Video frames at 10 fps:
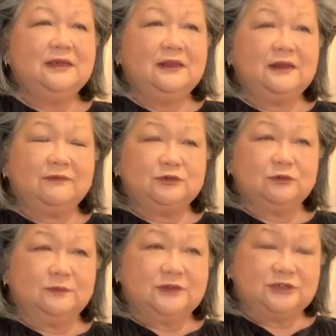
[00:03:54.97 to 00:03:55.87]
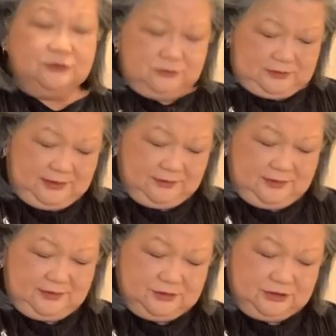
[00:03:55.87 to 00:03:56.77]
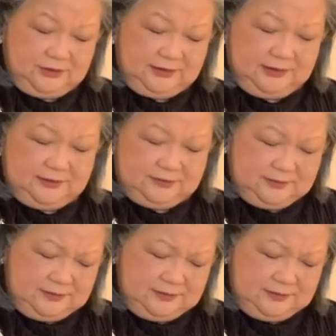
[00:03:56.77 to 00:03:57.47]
never taught my children how to learn Chinese,